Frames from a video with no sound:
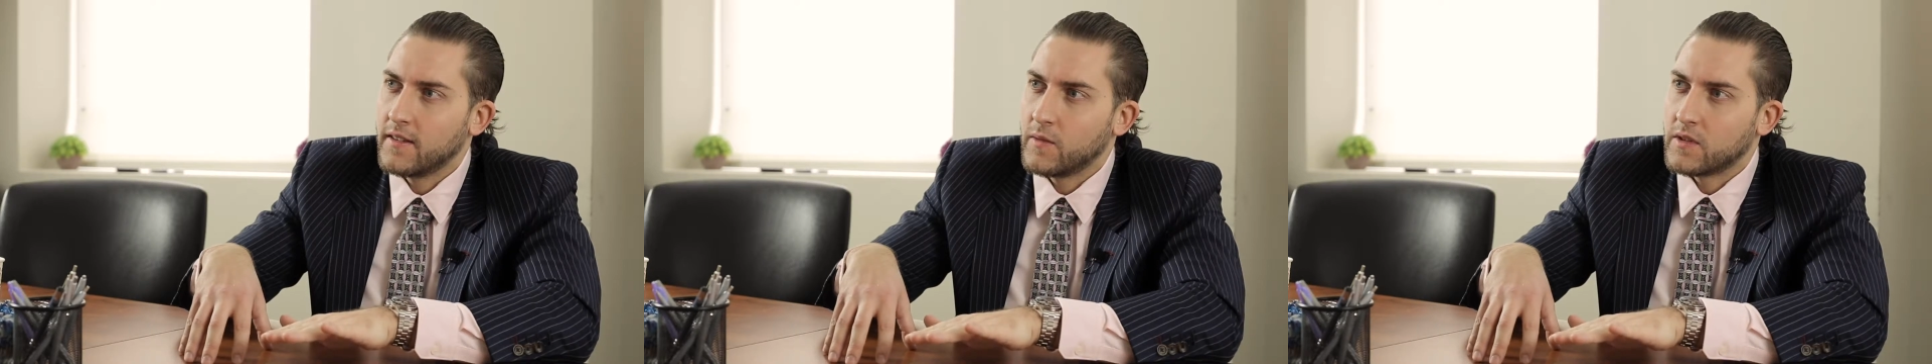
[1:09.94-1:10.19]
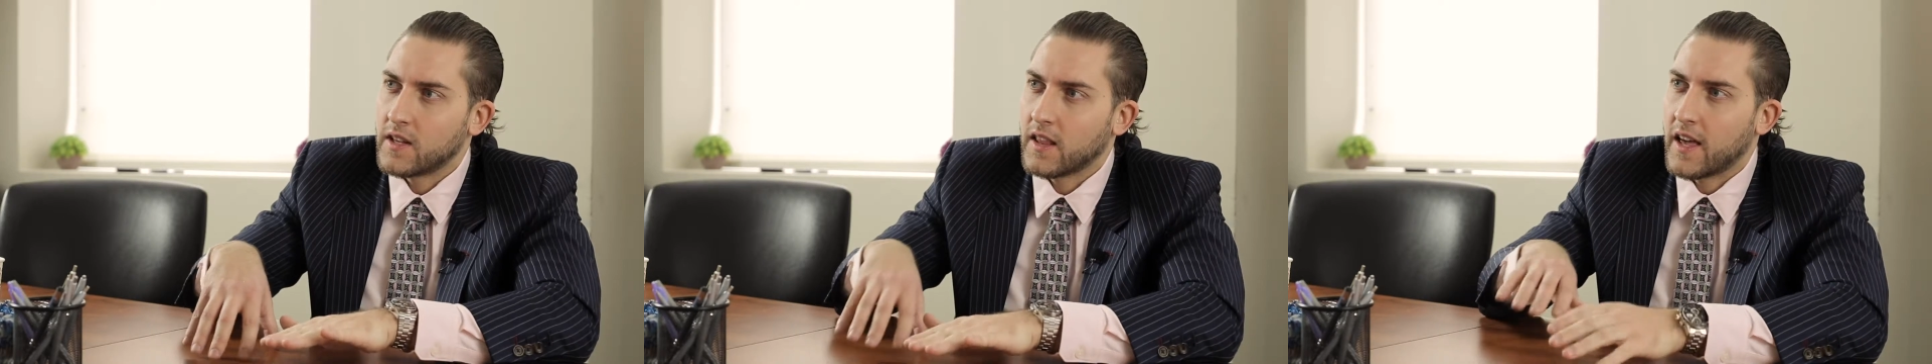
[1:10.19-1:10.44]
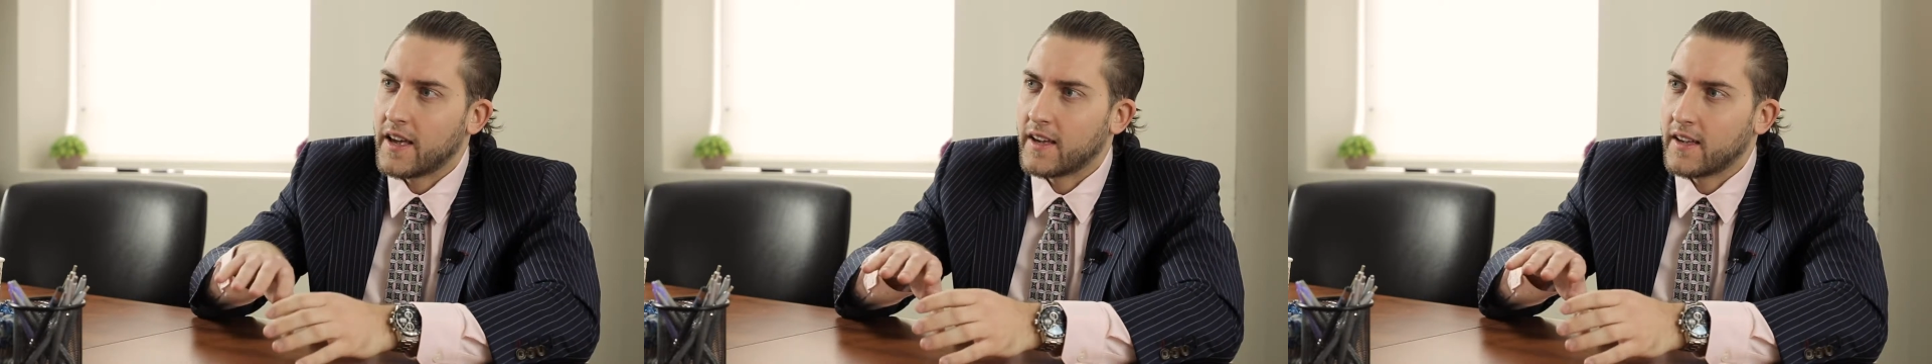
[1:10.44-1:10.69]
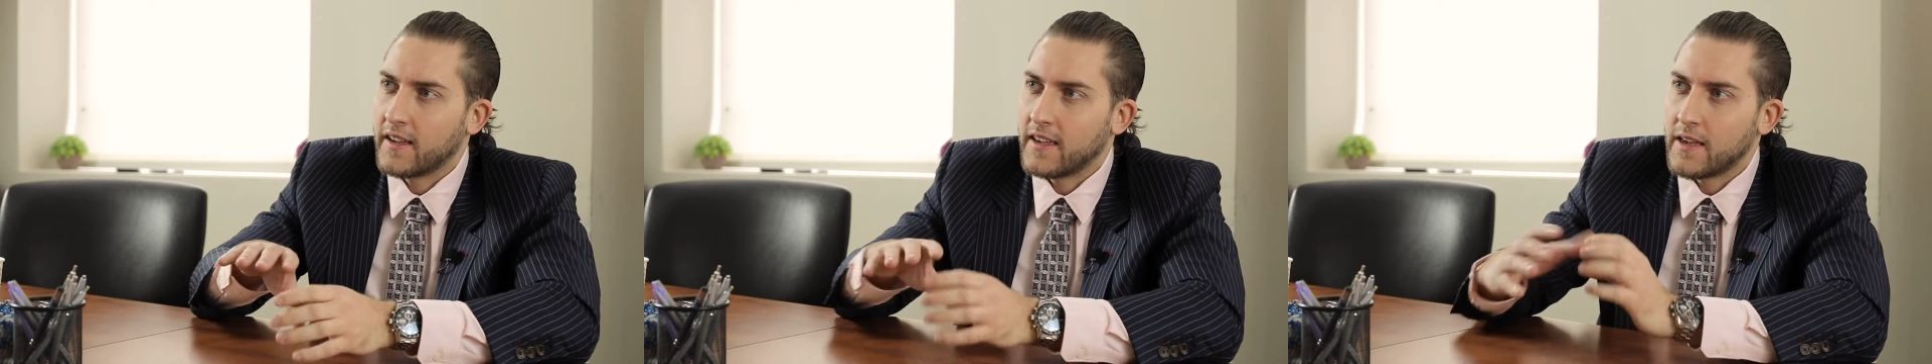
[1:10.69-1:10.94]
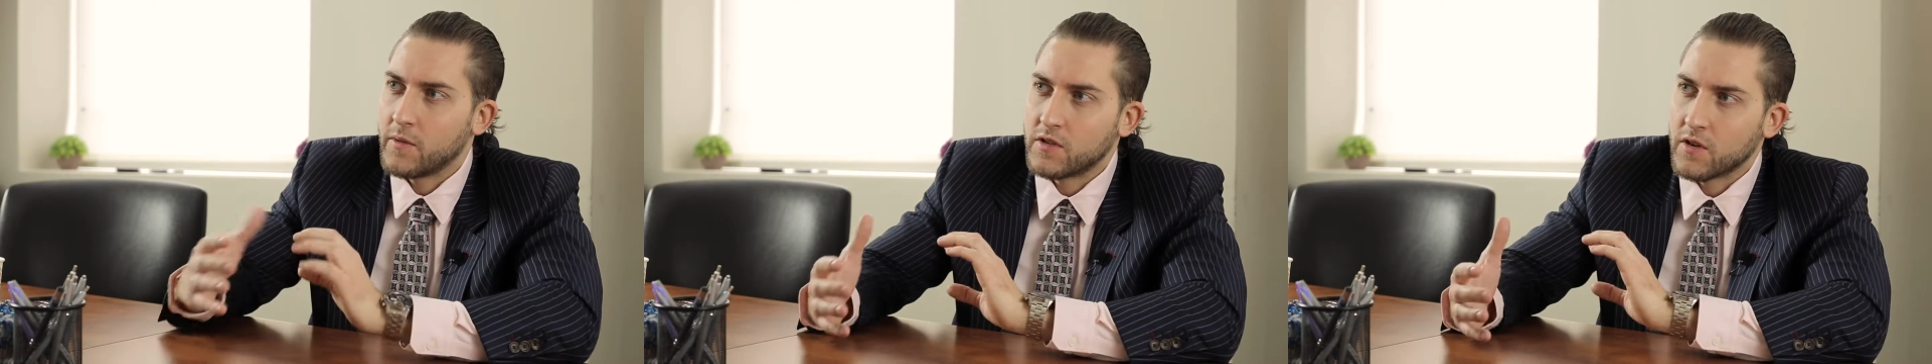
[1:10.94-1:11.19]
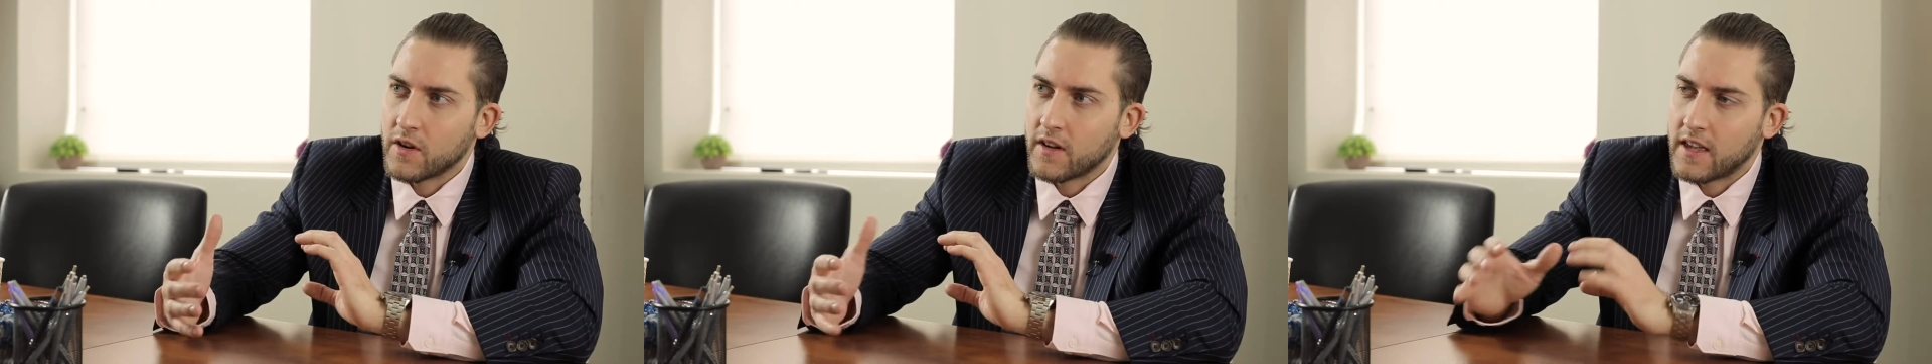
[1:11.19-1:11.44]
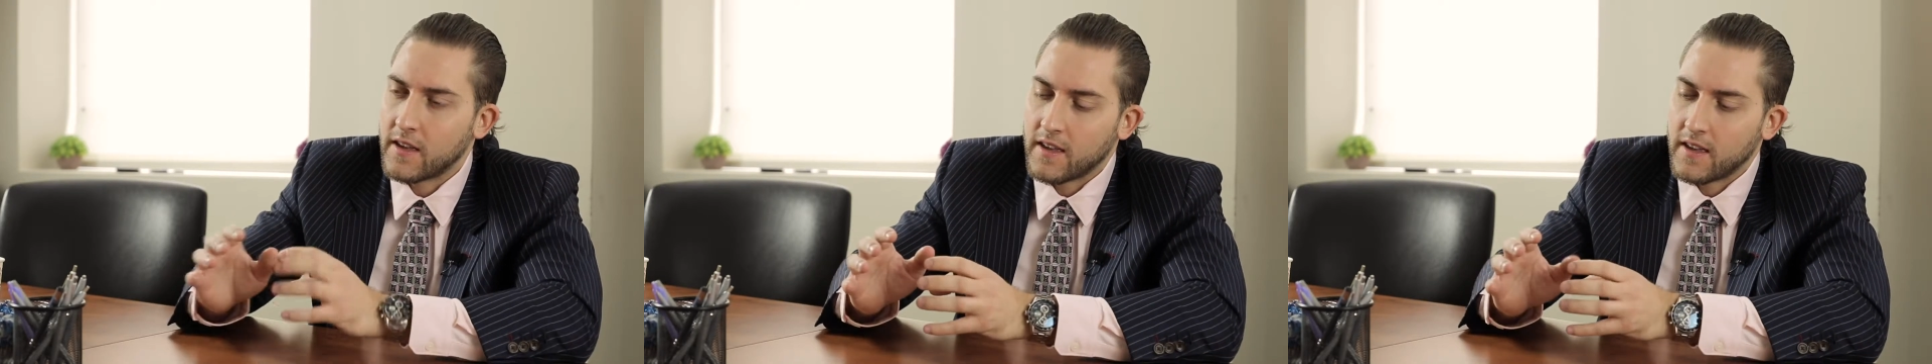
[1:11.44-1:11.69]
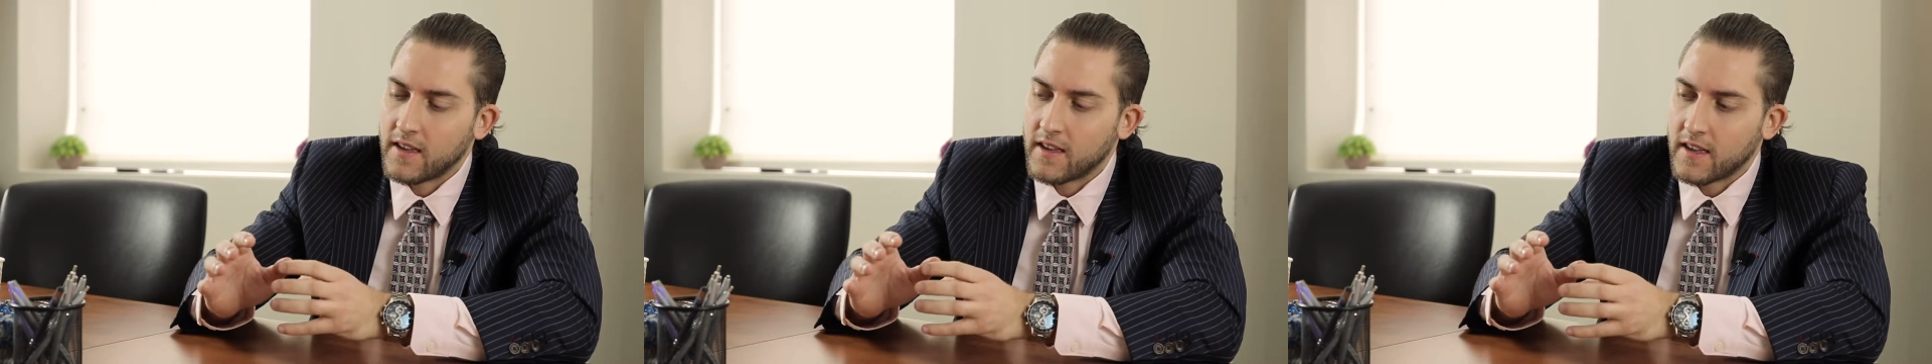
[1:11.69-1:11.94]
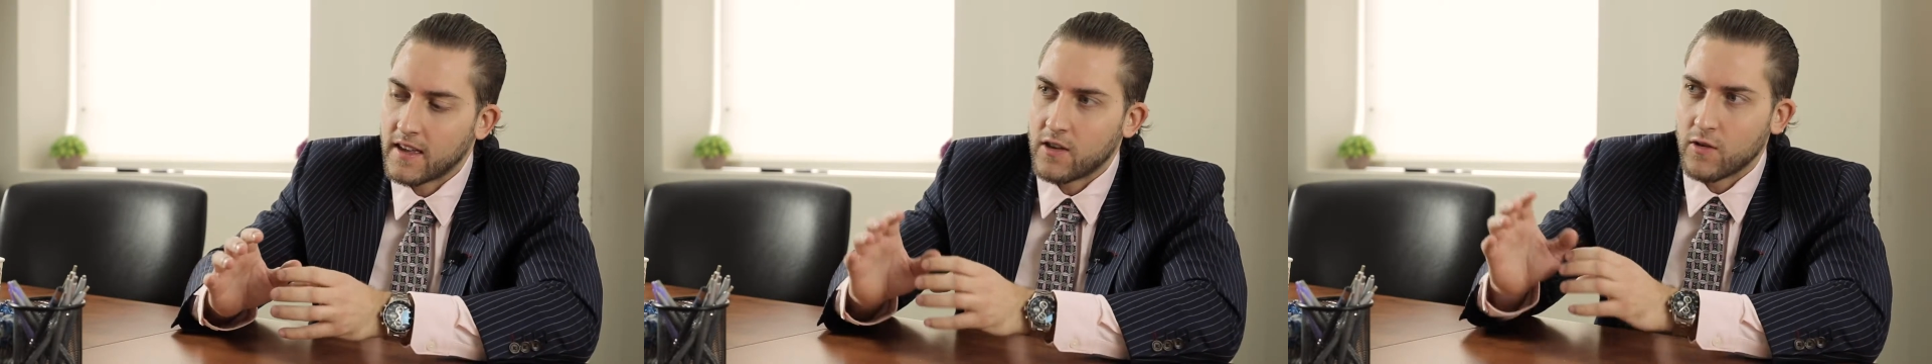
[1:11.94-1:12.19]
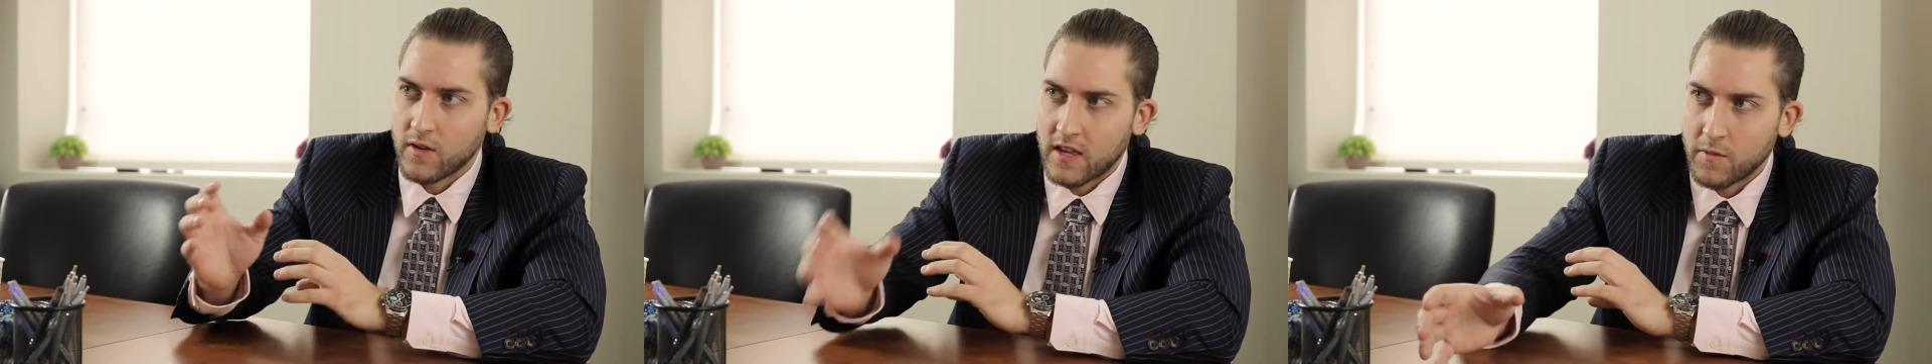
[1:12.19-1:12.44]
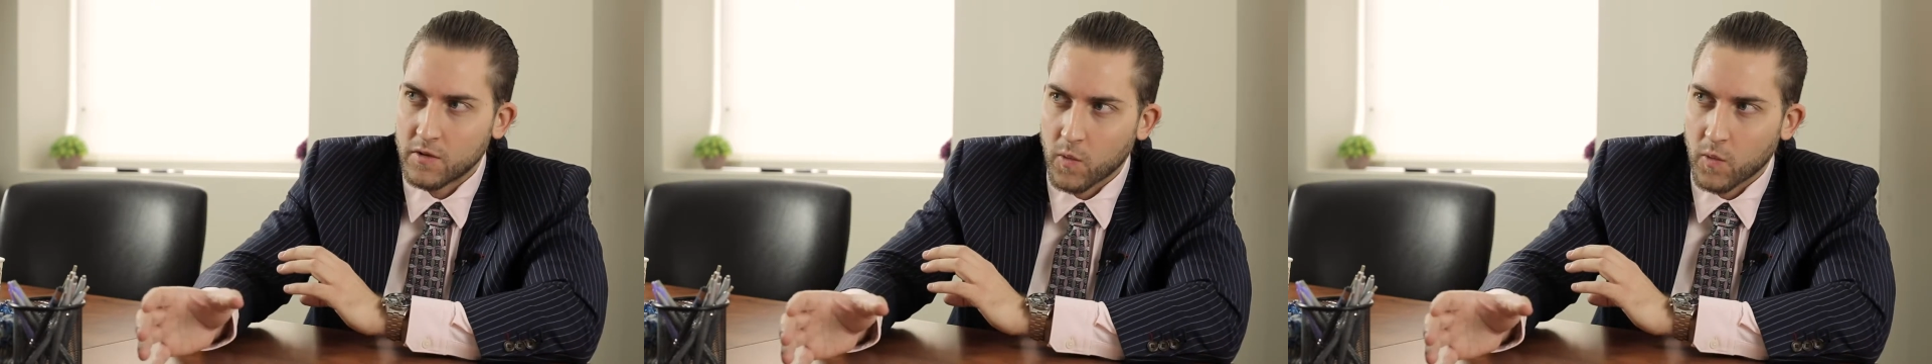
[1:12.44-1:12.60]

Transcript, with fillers: was it like he was your he